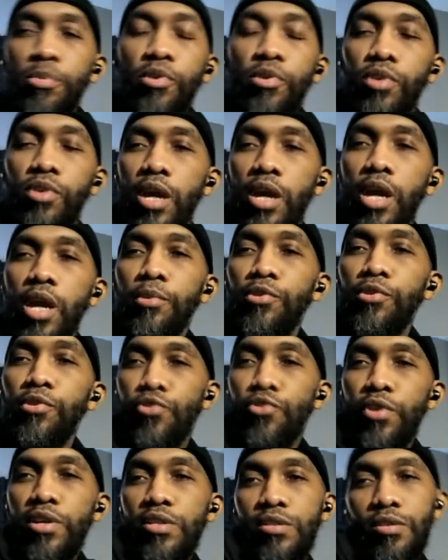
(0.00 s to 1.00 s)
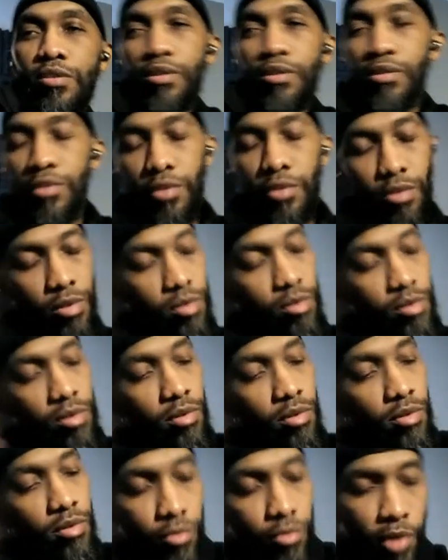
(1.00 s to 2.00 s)
your game. You dress
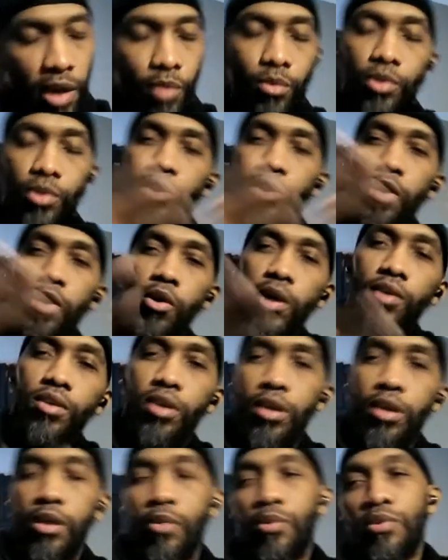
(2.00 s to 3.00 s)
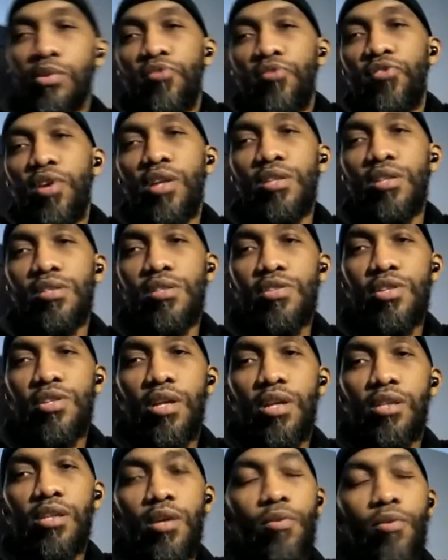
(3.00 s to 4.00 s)
right when you go out and kick it with the fellas and
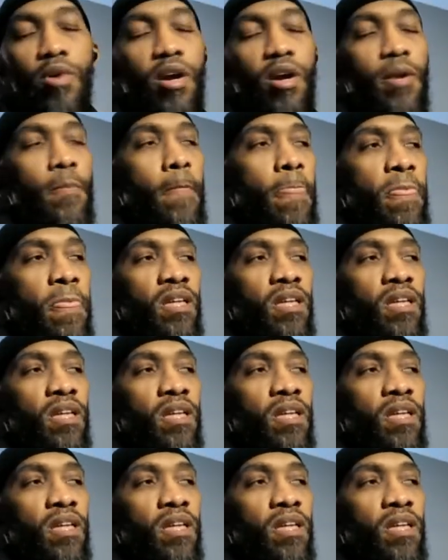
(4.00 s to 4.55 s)
shit like that, right?